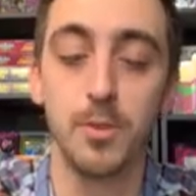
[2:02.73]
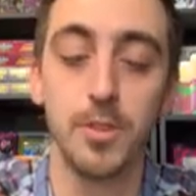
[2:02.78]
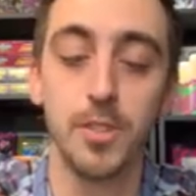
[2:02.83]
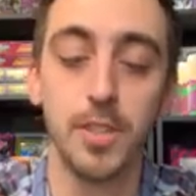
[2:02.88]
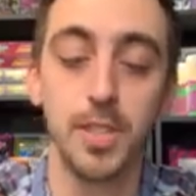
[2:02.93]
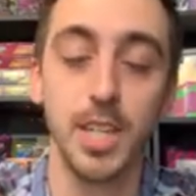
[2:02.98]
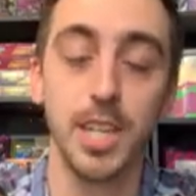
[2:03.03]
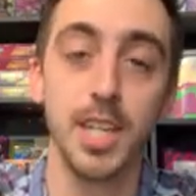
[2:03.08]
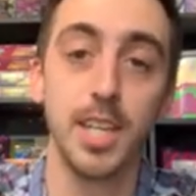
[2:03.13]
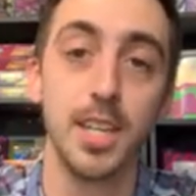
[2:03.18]
we'll
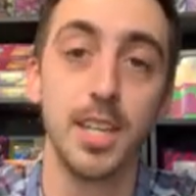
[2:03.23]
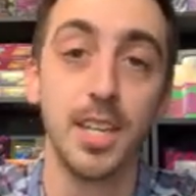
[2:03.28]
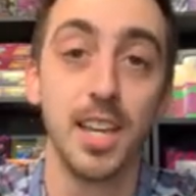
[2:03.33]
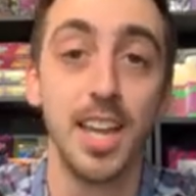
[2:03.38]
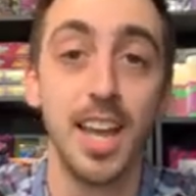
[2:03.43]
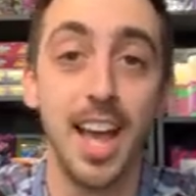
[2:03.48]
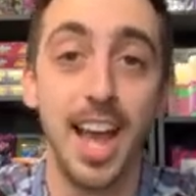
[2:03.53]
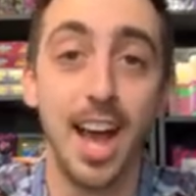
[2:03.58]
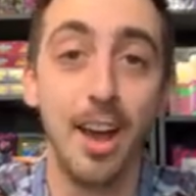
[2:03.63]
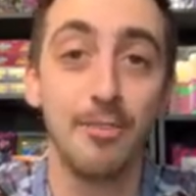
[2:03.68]
see
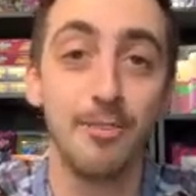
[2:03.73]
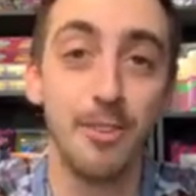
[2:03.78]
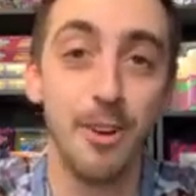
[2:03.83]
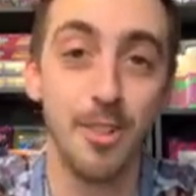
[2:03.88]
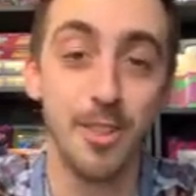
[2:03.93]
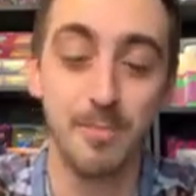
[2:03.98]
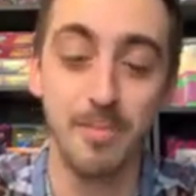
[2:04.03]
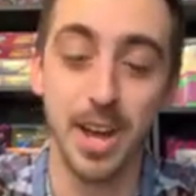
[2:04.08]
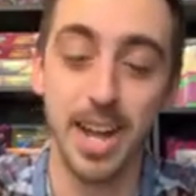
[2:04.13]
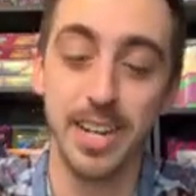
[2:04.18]
how far
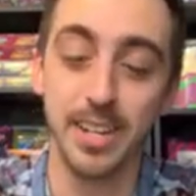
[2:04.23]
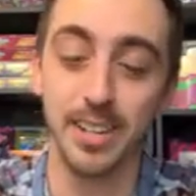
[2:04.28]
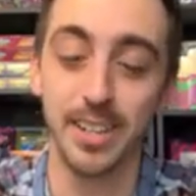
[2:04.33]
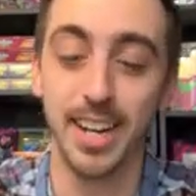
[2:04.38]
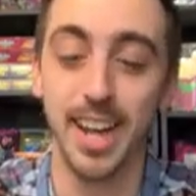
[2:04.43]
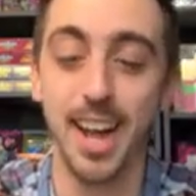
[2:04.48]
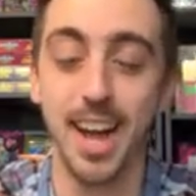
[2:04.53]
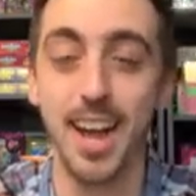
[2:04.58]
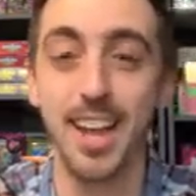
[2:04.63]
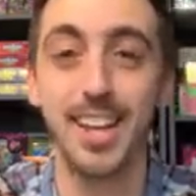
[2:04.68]
the binder
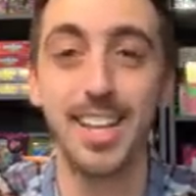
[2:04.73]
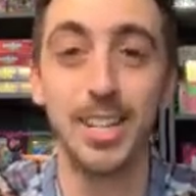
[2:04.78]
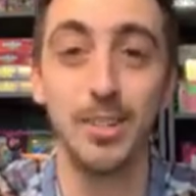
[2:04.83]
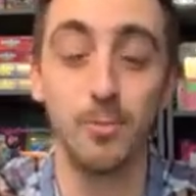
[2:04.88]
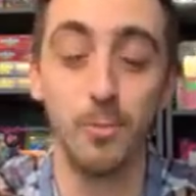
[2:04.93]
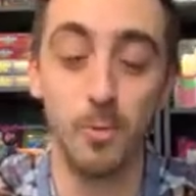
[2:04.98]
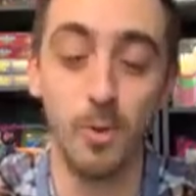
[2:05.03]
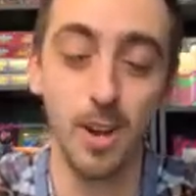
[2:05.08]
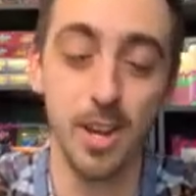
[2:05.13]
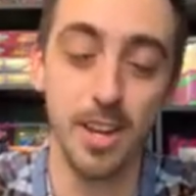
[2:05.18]
got
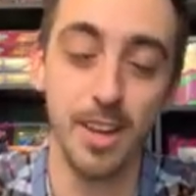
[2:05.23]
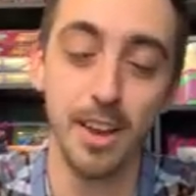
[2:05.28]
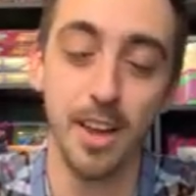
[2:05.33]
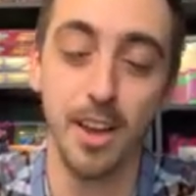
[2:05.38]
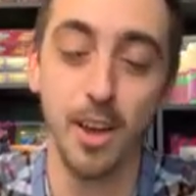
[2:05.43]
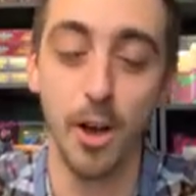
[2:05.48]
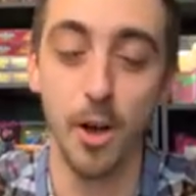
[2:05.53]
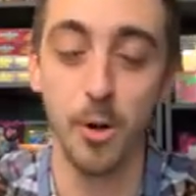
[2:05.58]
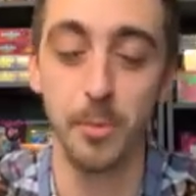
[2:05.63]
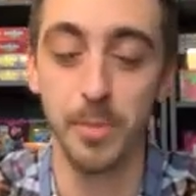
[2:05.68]
in one
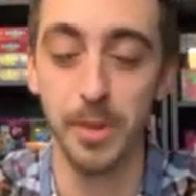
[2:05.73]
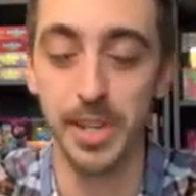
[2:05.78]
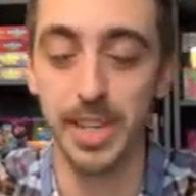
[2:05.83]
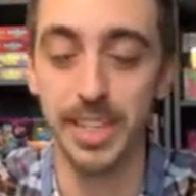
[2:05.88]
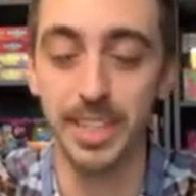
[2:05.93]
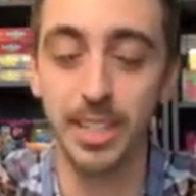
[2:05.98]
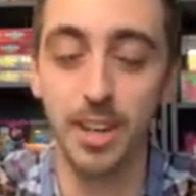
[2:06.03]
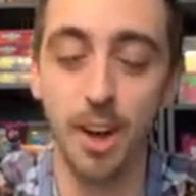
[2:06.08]
opening.